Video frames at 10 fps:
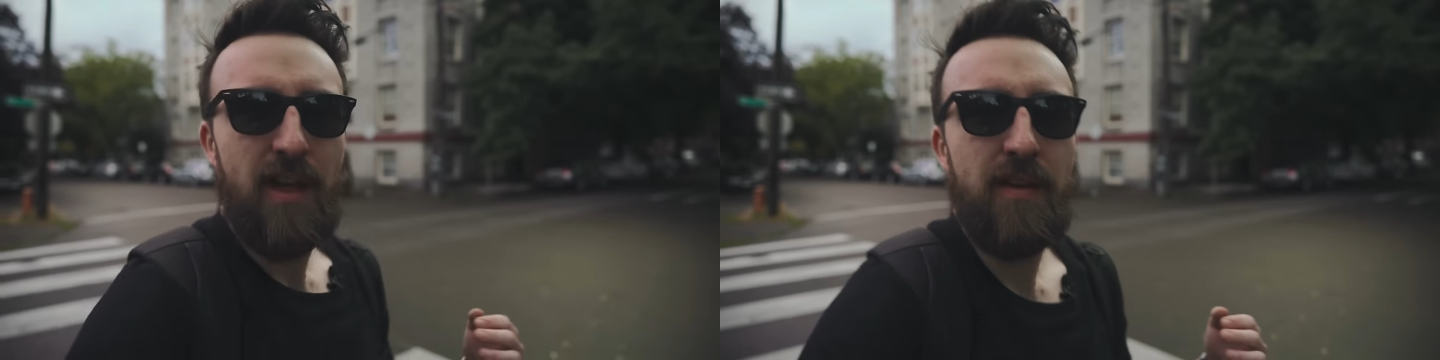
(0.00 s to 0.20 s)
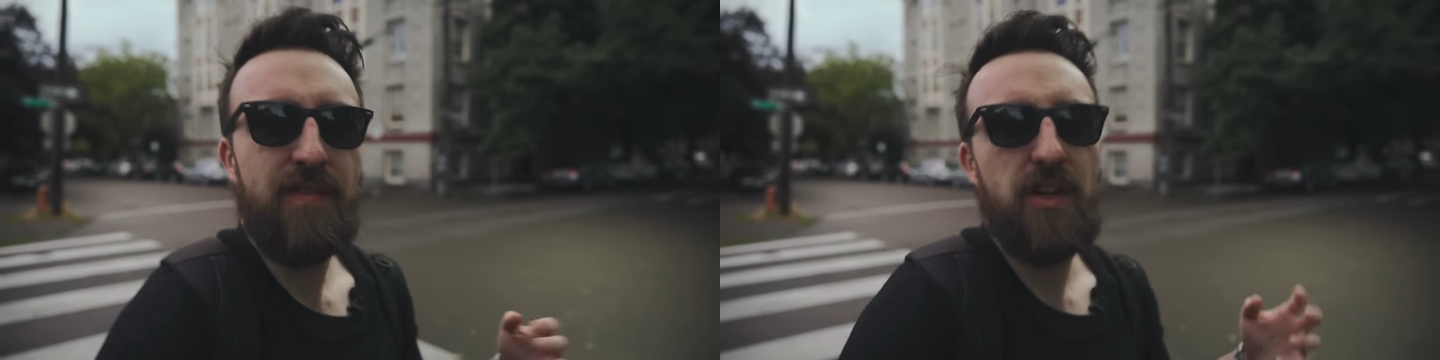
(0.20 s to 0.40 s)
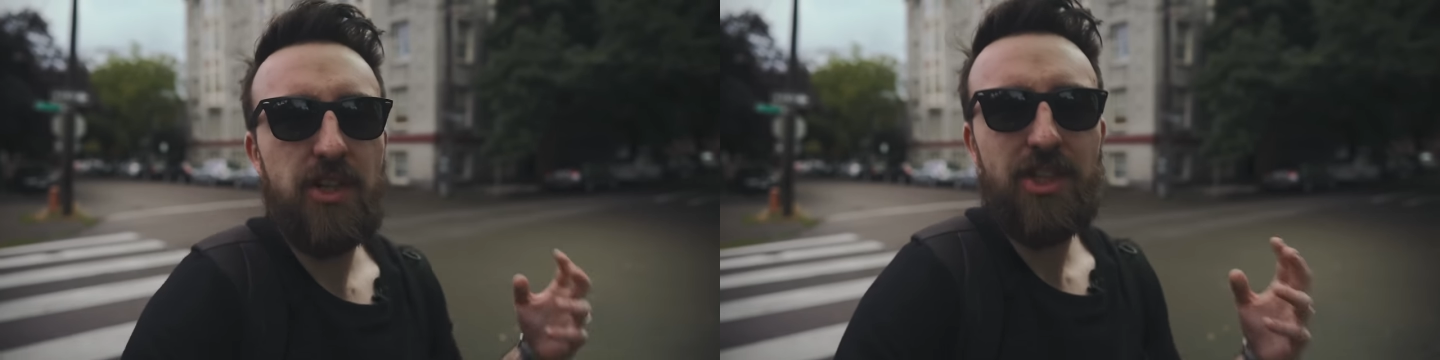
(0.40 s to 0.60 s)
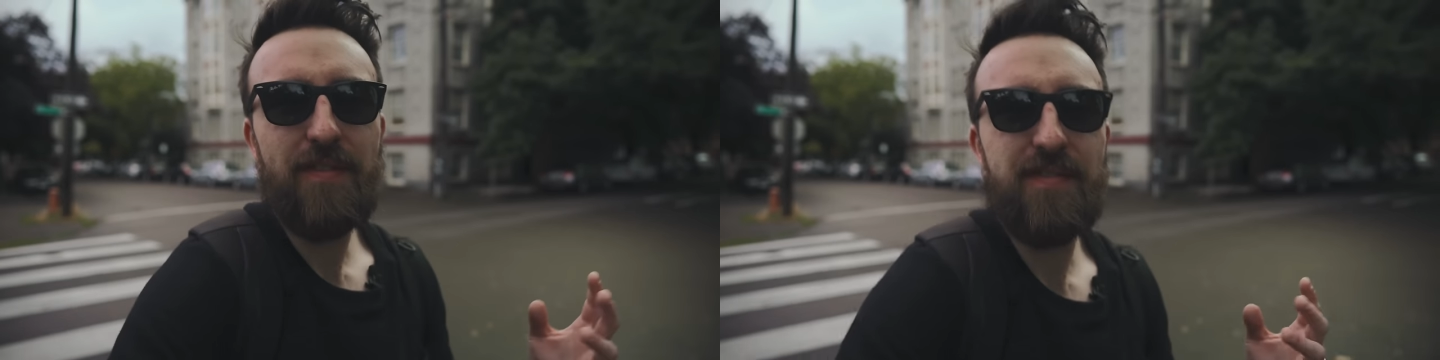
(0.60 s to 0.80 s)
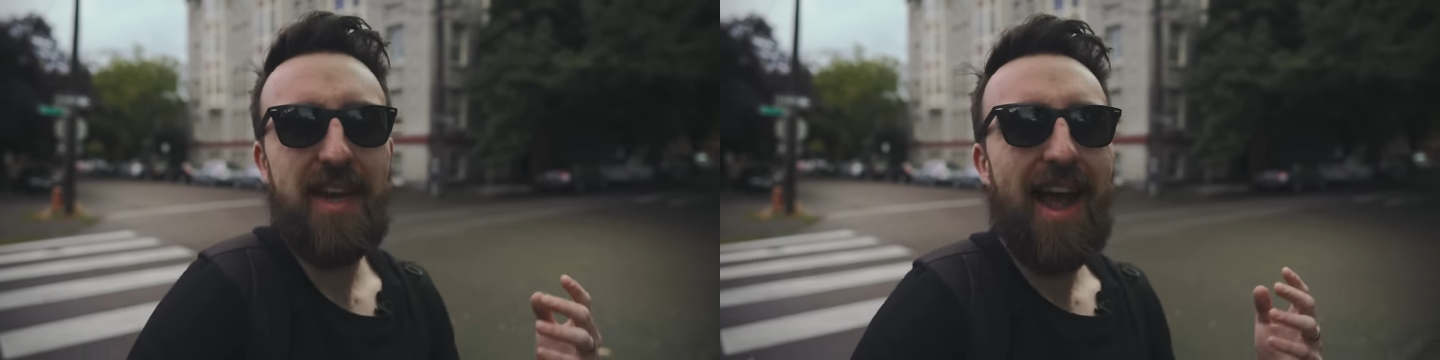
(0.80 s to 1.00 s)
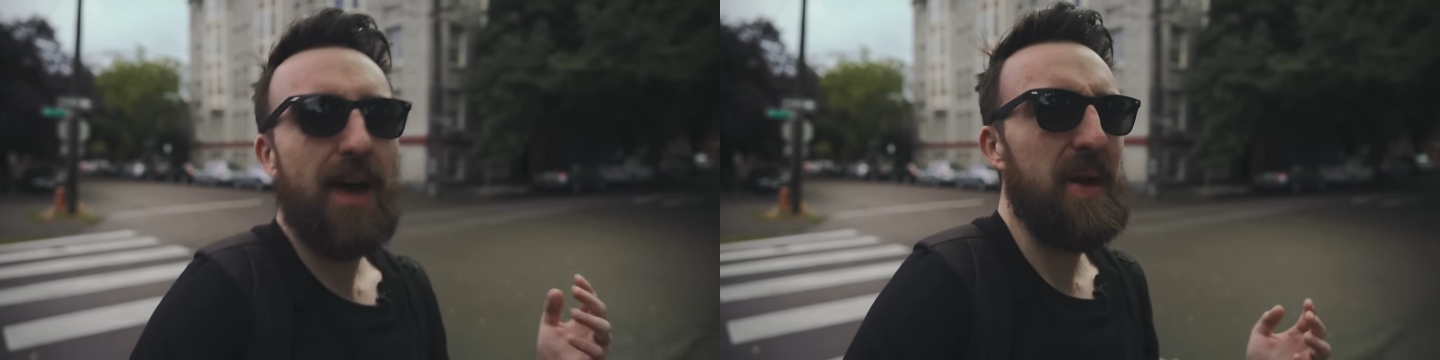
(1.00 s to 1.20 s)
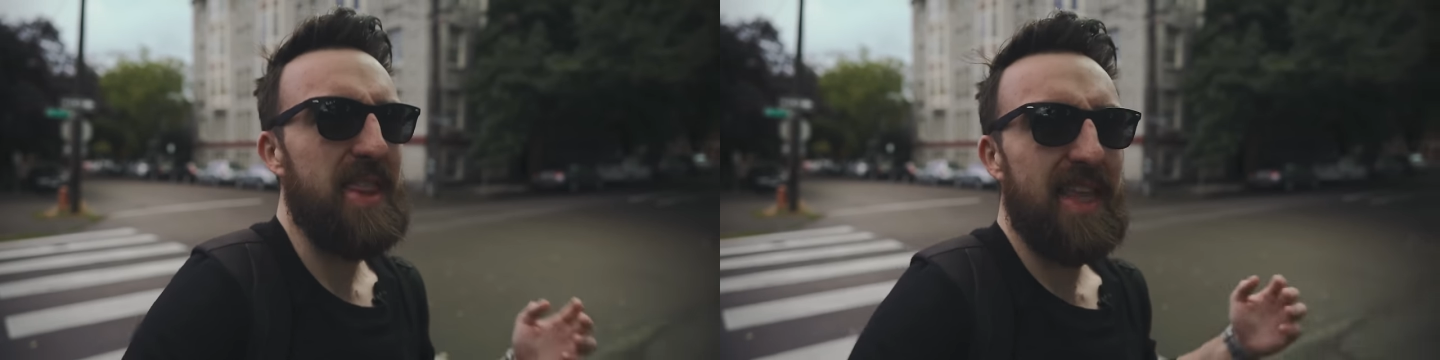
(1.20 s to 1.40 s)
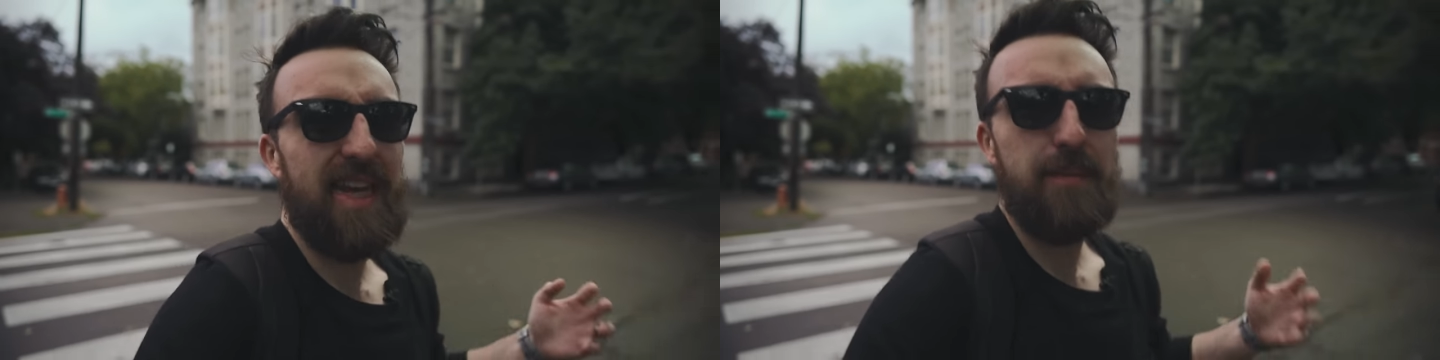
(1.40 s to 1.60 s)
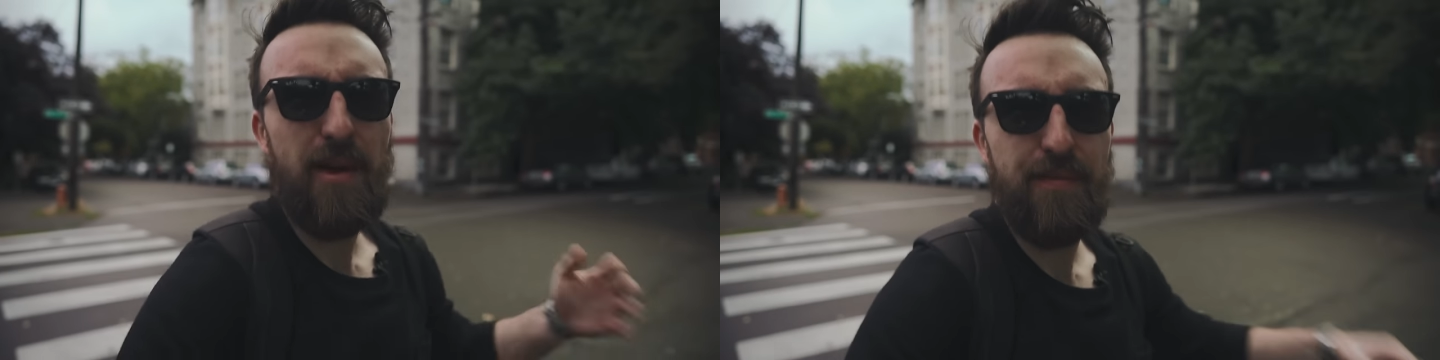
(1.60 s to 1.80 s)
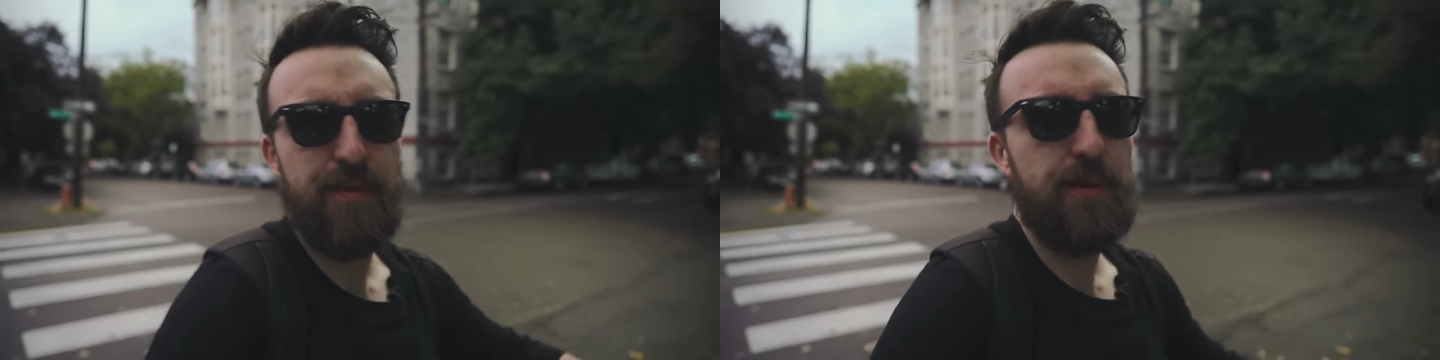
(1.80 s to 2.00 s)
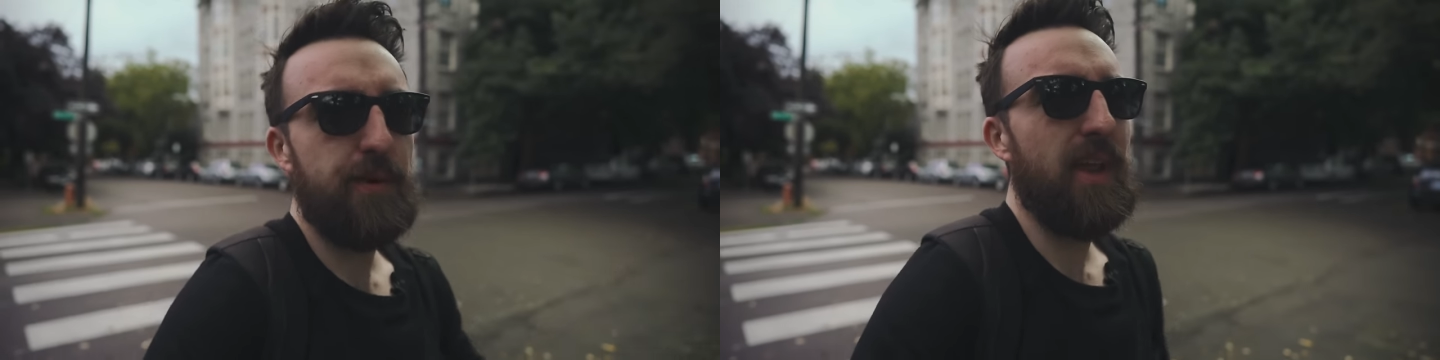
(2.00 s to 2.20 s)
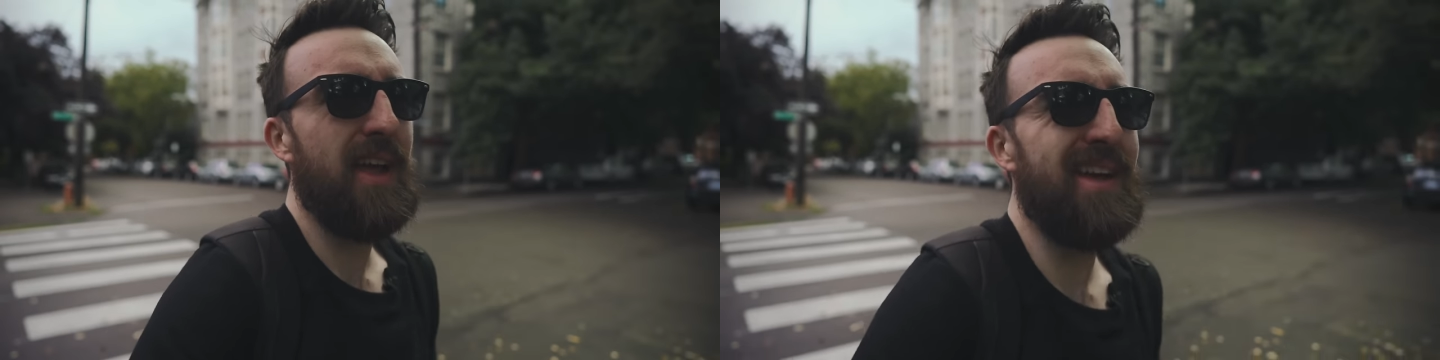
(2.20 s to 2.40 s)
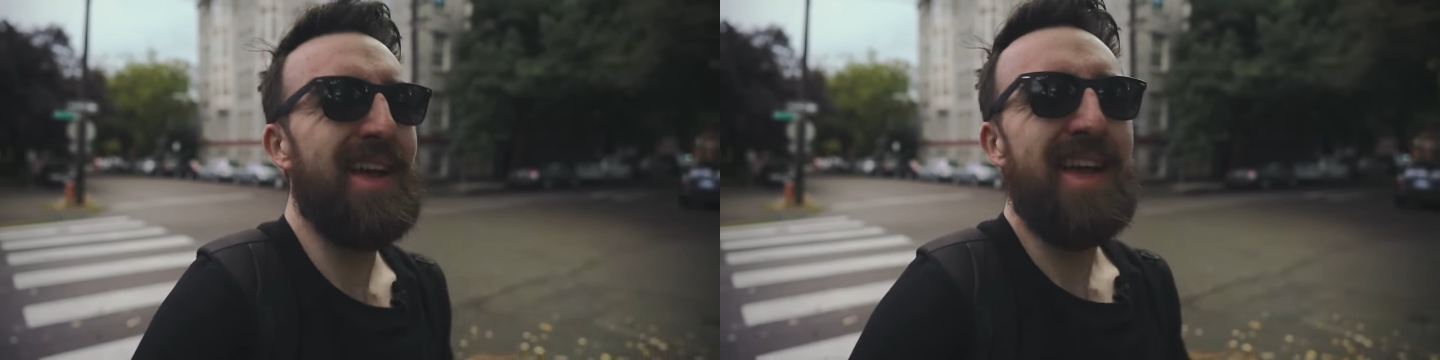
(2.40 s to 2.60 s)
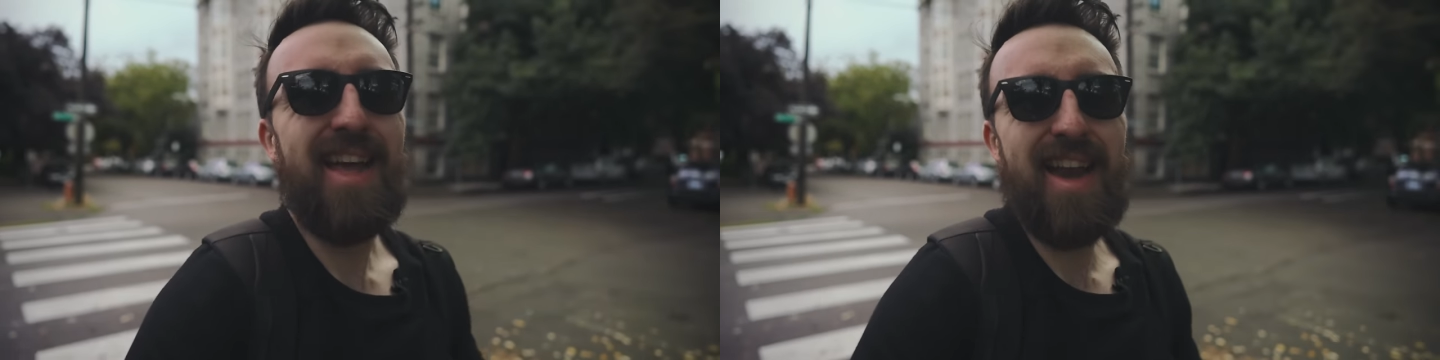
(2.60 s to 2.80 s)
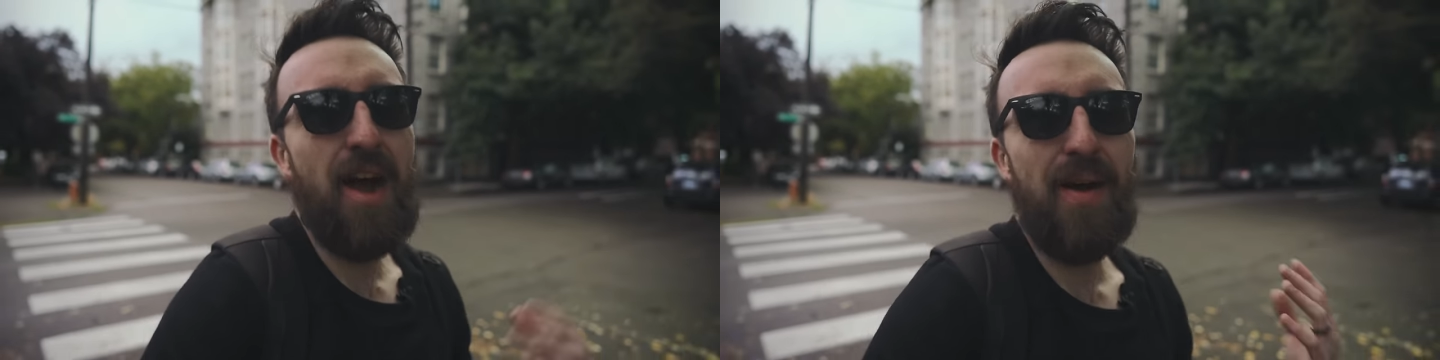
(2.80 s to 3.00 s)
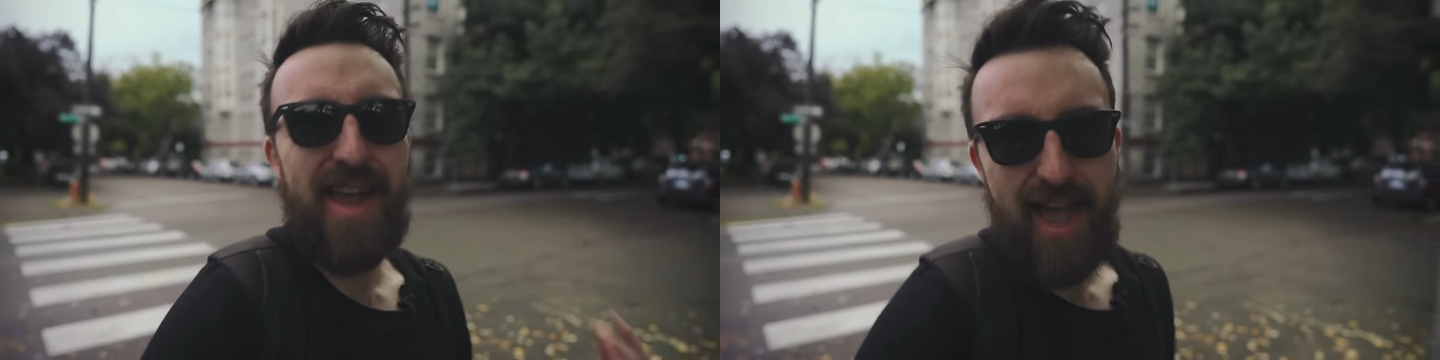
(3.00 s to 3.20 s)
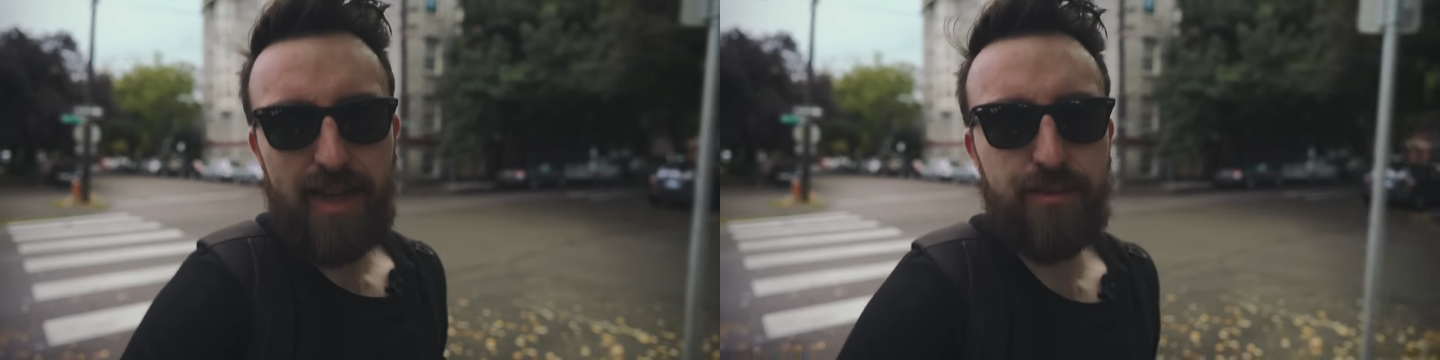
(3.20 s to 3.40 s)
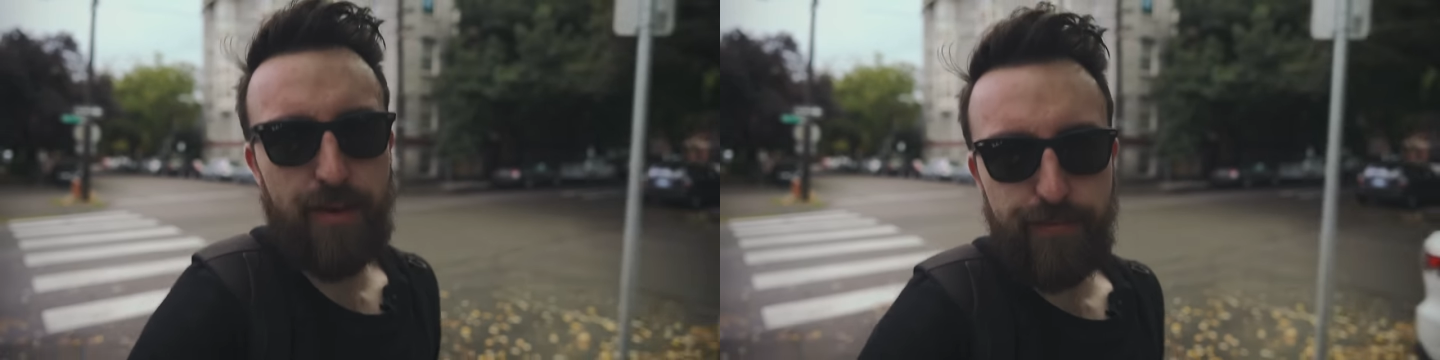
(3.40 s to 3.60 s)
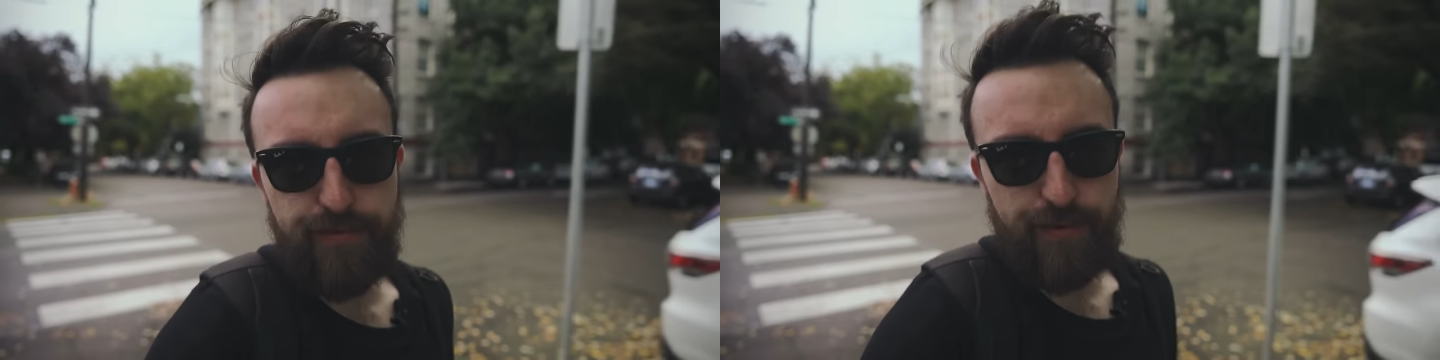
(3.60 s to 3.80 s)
for a shift in how I think about food and how I act around